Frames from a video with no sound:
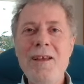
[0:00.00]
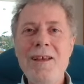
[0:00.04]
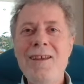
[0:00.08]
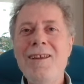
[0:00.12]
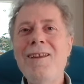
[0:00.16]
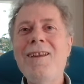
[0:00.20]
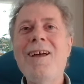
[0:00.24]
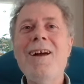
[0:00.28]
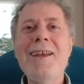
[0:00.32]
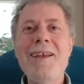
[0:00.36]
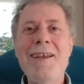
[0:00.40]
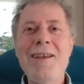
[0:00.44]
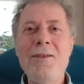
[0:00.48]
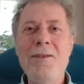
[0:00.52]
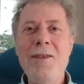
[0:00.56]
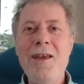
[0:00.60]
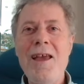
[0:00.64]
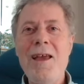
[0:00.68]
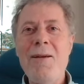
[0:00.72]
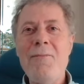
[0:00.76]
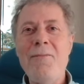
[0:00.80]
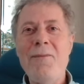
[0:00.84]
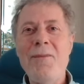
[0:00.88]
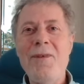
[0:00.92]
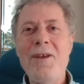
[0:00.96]
like
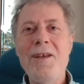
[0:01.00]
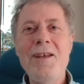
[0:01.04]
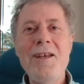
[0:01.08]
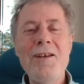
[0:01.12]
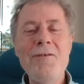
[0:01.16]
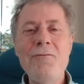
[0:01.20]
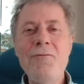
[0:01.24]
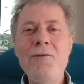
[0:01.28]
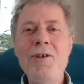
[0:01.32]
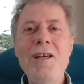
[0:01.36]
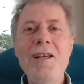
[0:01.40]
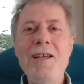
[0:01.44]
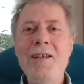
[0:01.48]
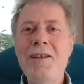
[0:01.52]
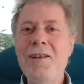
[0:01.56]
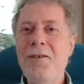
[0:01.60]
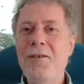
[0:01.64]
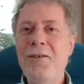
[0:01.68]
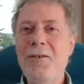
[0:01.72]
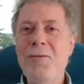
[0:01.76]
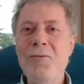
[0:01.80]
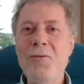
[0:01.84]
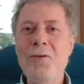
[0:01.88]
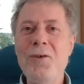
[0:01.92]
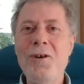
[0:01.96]
them, and it really
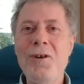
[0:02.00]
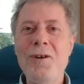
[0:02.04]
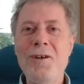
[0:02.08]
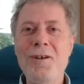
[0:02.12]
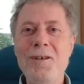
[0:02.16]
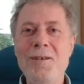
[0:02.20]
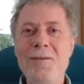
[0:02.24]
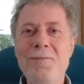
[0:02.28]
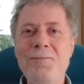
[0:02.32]
doesn't work.